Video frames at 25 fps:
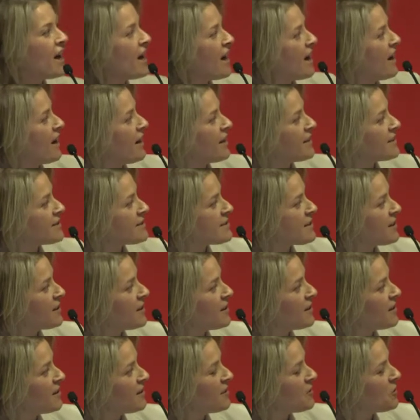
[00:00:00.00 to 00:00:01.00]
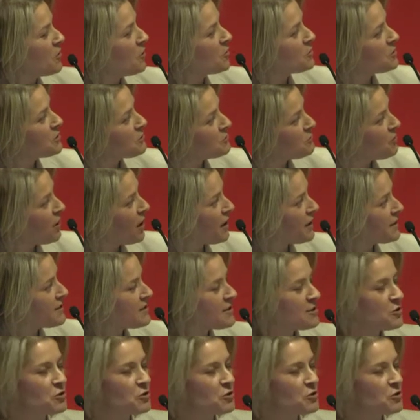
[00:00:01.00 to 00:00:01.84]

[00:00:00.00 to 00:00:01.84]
And uh, on the right,